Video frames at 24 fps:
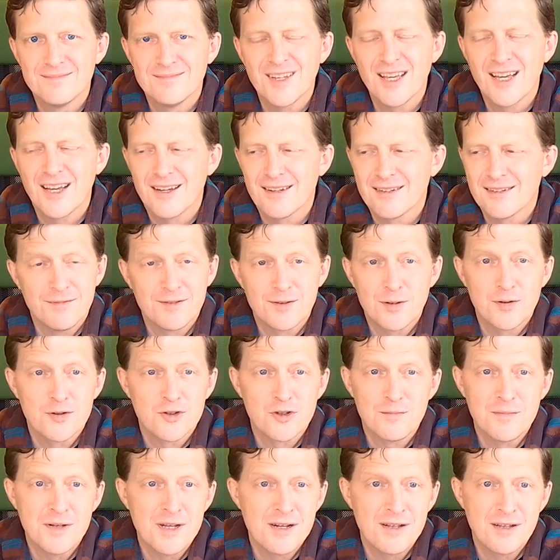Yeah, social
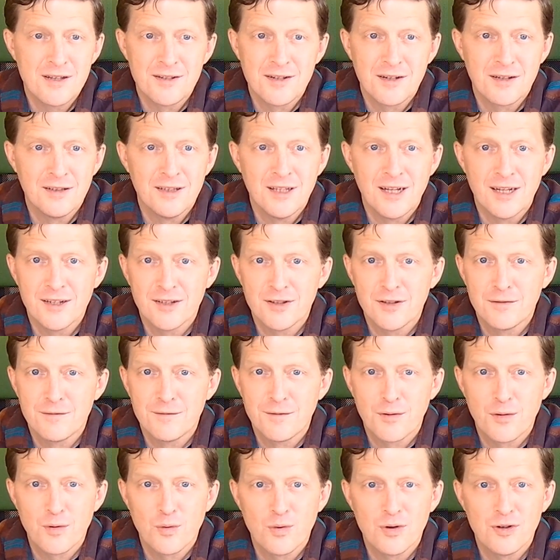media did a lot of good for
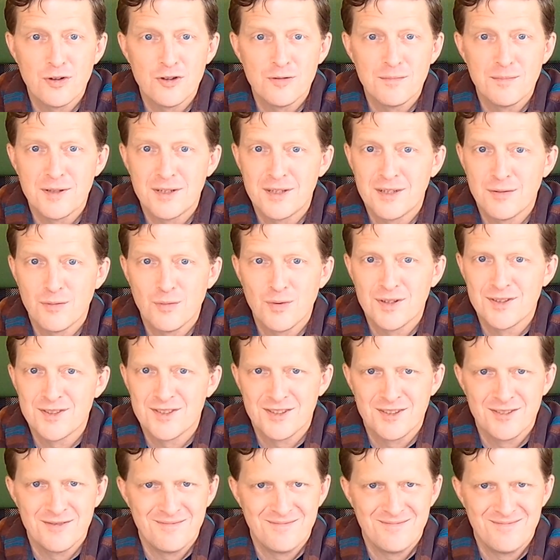the world, that it
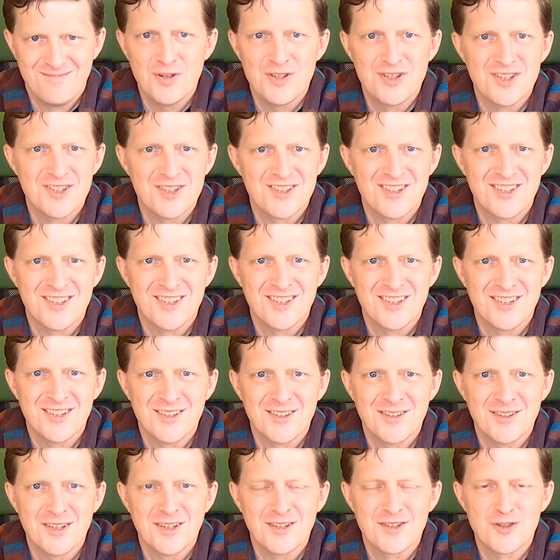wasn't just
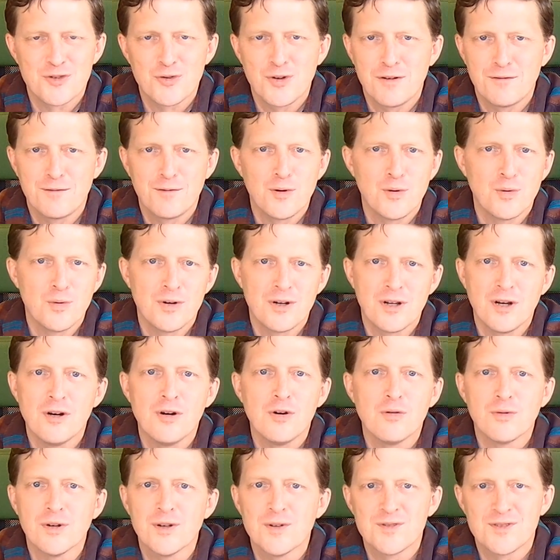a straightforward
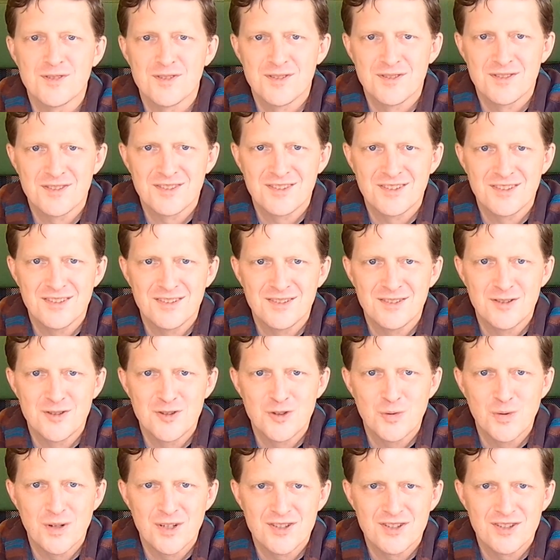all roses
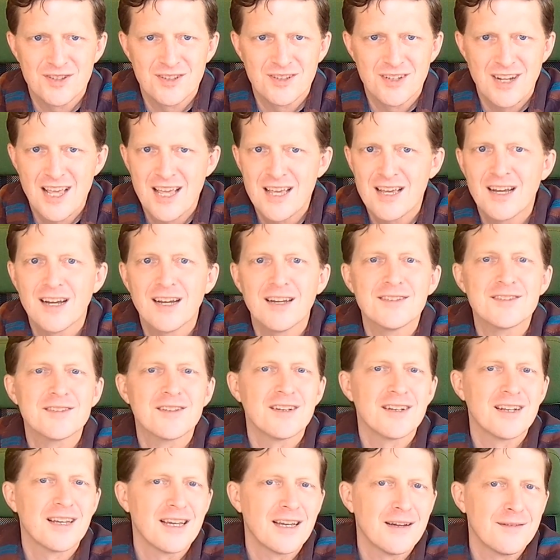situation. AI is
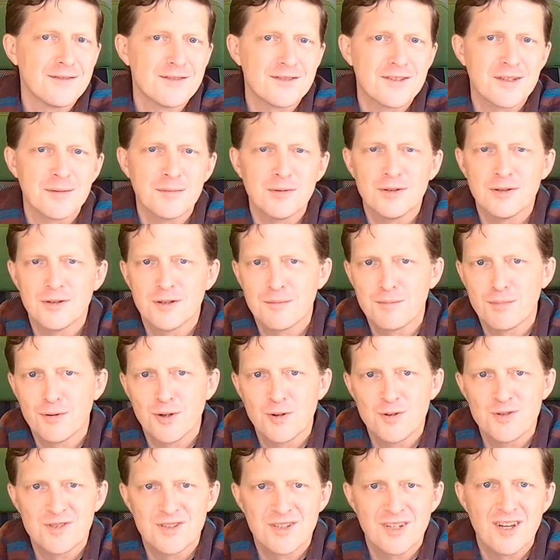going to have similar
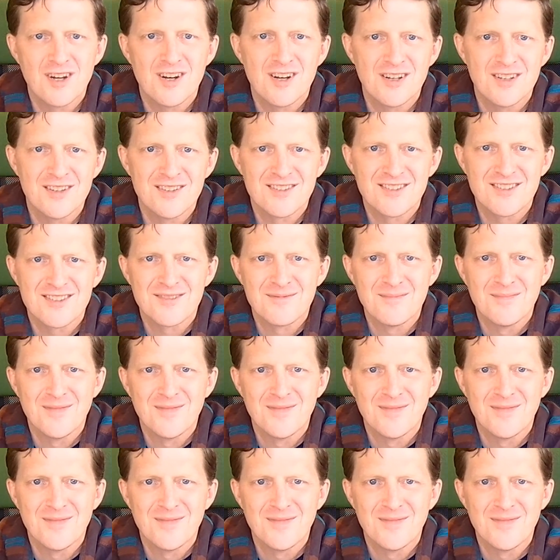pros and cons.